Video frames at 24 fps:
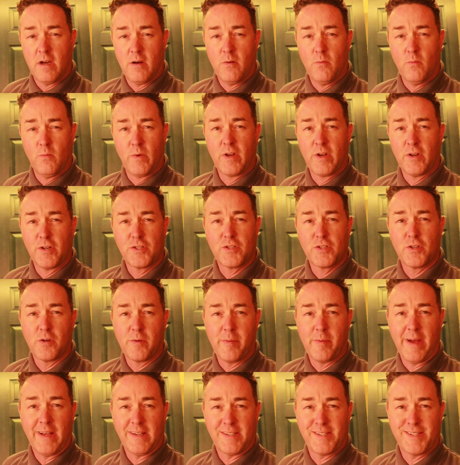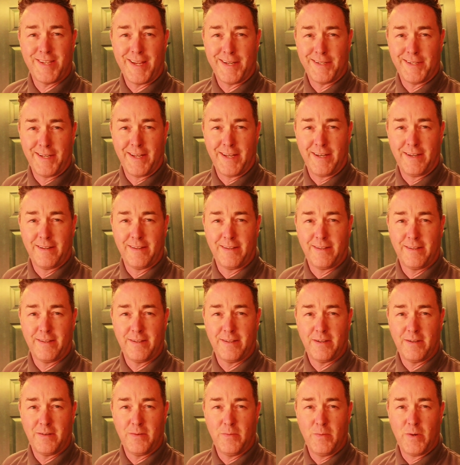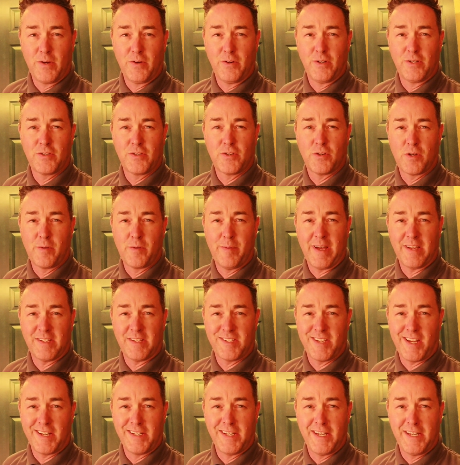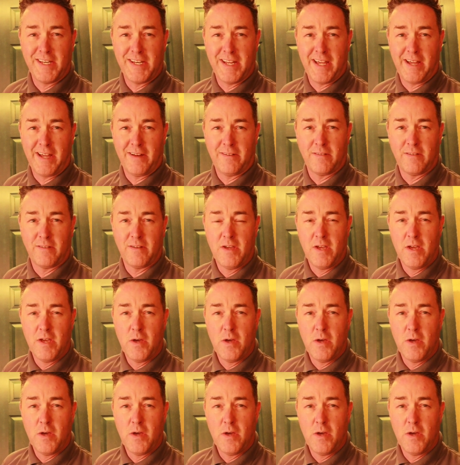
we're going to talk about sanding. We're going to talk about sanding down.